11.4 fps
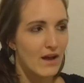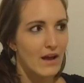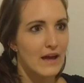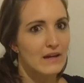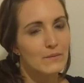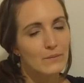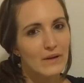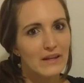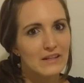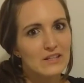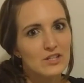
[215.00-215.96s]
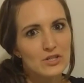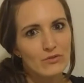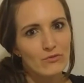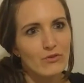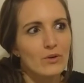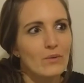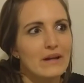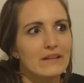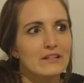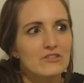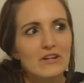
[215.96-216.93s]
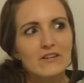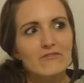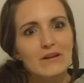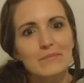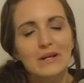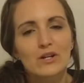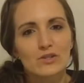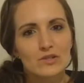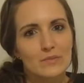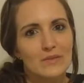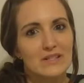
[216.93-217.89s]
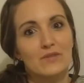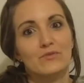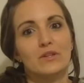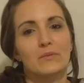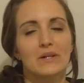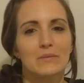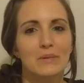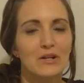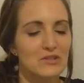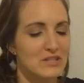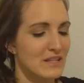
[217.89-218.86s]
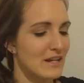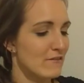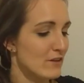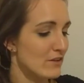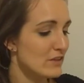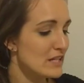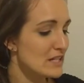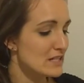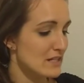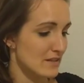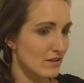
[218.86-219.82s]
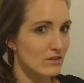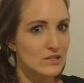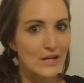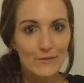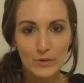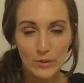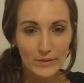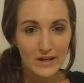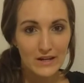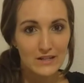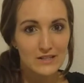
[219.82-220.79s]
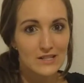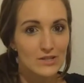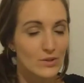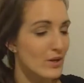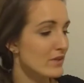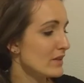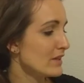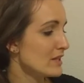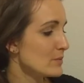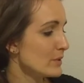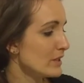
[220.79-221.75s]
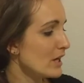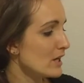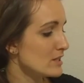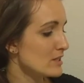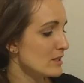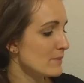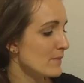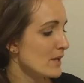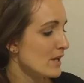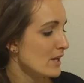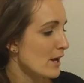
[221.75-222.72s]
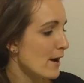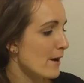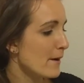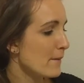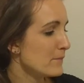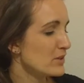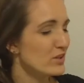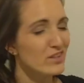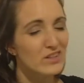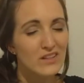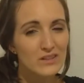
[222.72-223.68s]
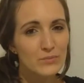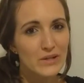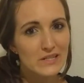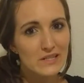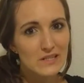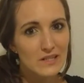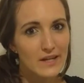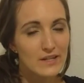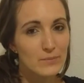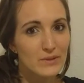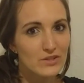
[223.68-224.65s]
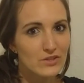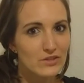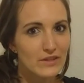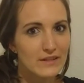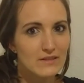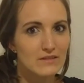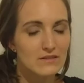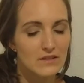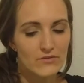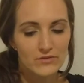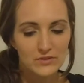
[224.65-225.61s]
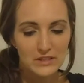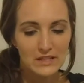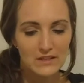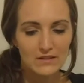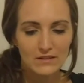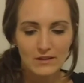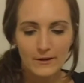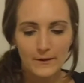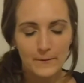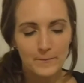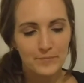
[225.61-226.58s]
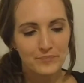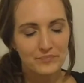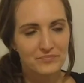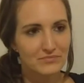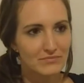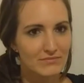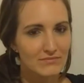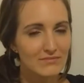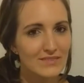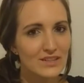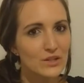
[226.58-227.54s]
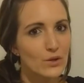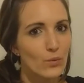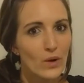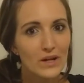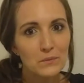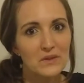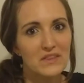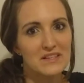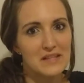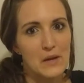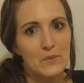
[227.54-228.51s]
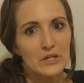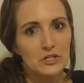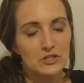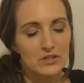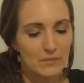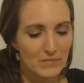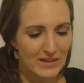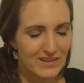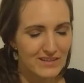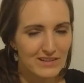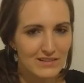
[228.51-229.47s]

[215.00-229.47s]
had an issue for a while like trying to find pickles, and my son really wanted pickles, and then I found these, and they also have probiotics. So I think that's pretty awesome. They're a little on the pricey side, but they're like definitely, one with a sandwich or something.